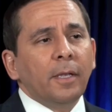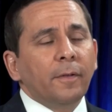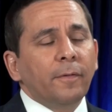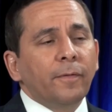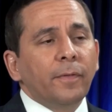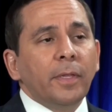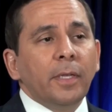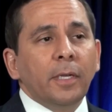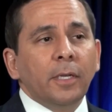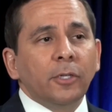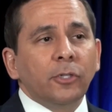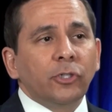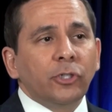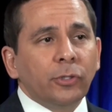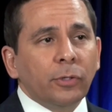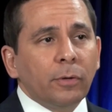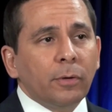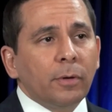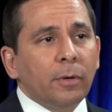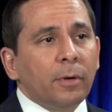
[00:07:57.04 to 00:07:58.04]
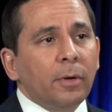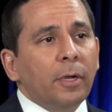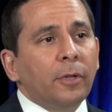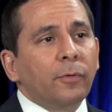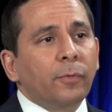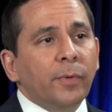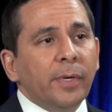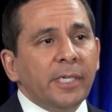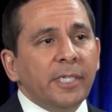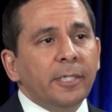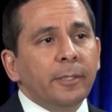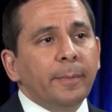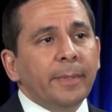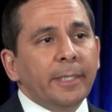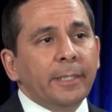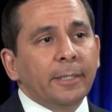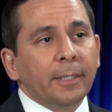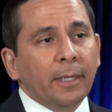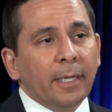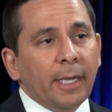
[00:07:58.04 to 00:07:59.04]
If the insurer
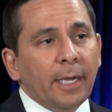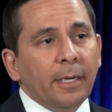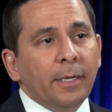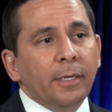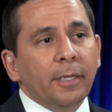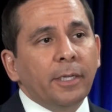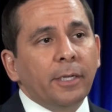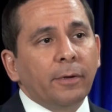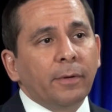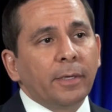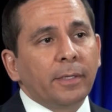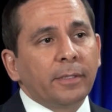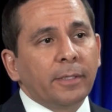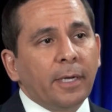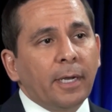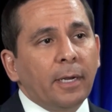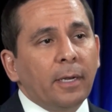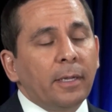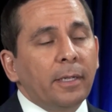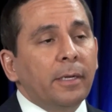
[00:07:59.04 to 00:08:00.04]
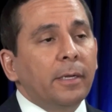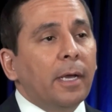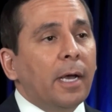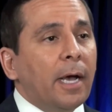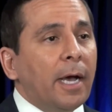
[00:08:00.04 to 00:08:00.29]
unreasonably delayed in curing title in